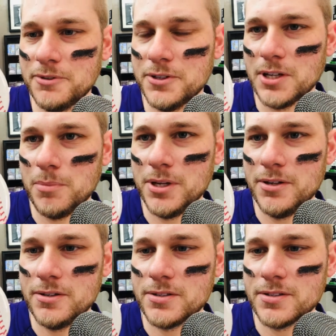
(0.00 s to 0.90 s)
for a couple
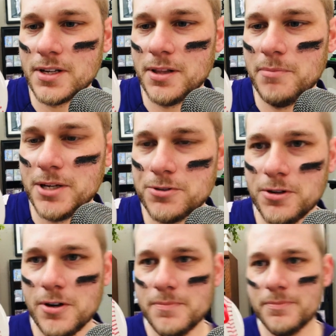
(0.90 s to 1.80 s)
years instead of the
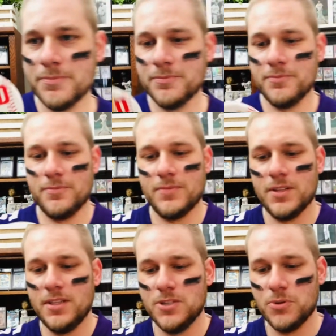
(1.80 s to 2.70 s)
Metrodome.
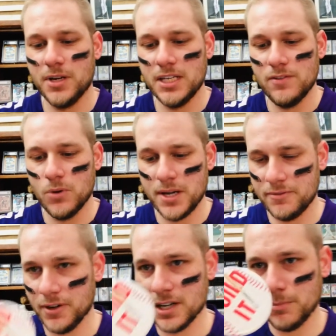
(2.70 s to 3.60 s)
These were a giveaway
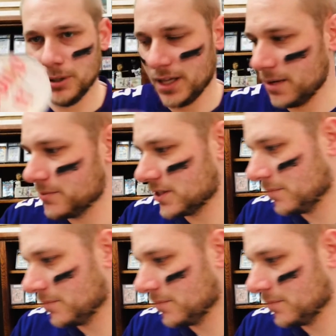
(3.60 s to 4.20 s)
for a couple games of the